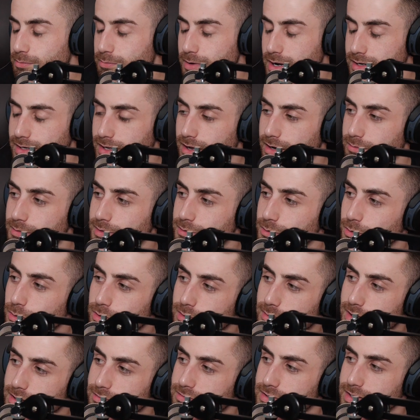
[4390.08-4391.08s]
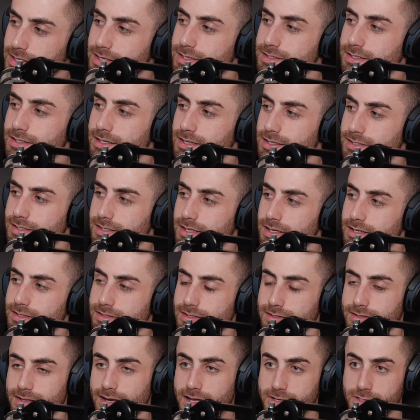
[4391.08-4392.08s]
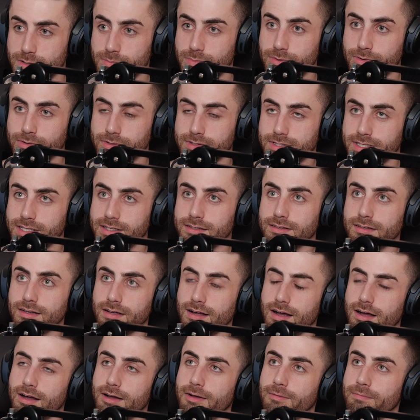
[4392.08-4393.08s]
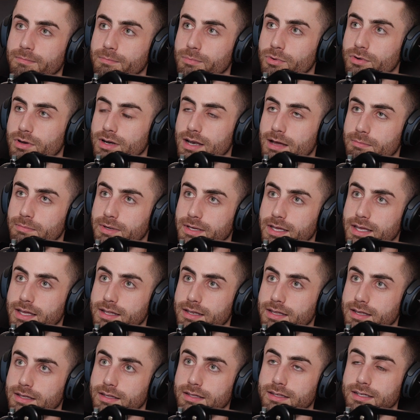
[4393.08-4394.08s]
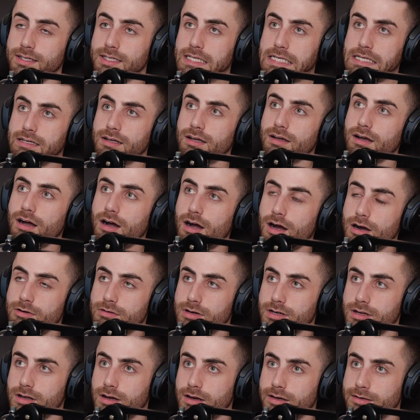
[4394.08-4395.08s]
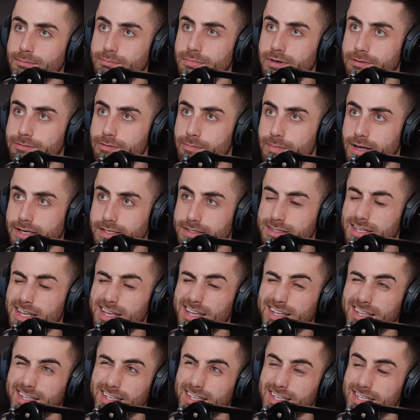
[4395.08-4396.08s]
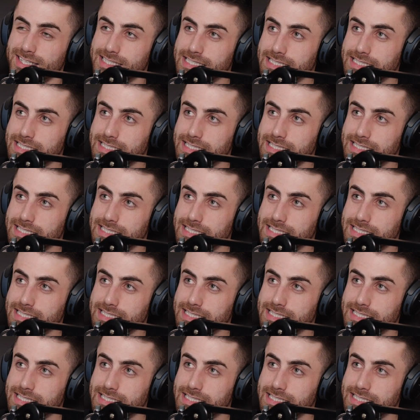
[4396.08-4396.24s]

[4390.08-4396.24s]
Bradley heard me talk about it for years and years and years until I actually bought it. Bought a Lamborghini Huracan Performante,